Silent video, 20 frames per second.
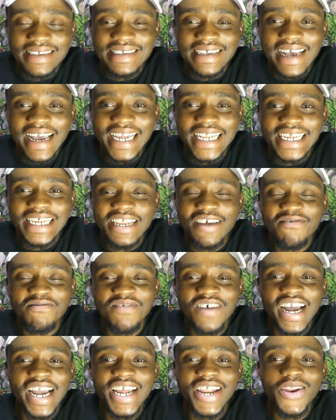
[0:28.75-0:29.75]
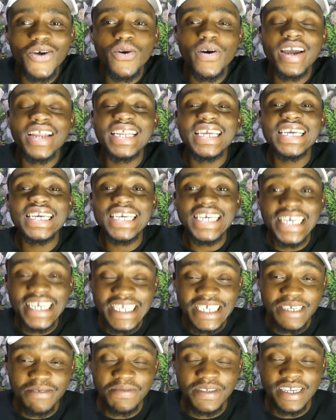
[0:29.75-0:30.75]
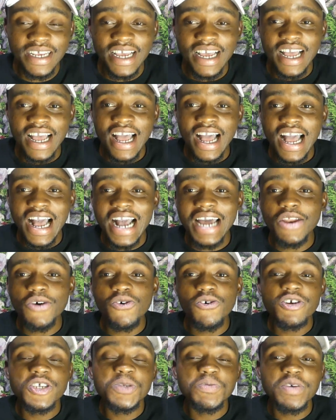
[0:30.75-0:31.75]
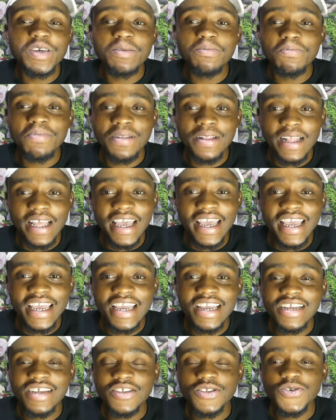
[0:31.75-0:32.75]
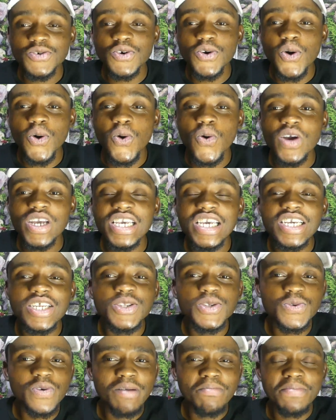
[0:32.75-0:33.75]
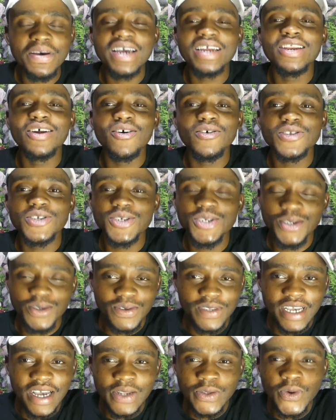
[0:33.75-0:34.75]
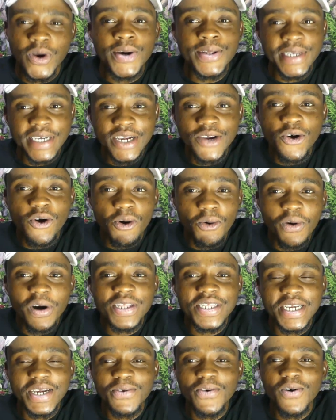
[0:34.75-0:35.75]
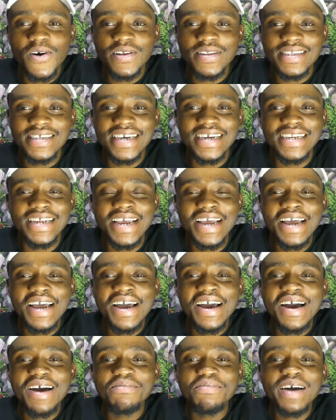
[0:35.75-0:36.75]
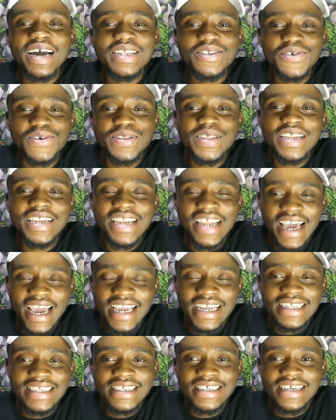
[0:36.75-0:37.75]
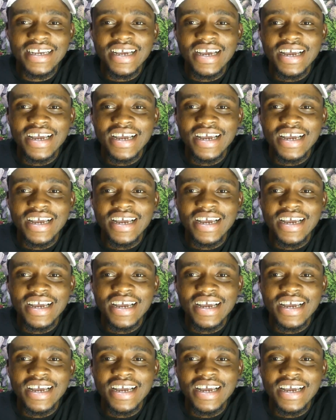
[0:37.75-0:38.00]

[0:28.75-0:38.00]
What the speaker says: side in the final, and Egypt had always been playing to go into a penalty shootout. Well, they got what they wanted, but on the night,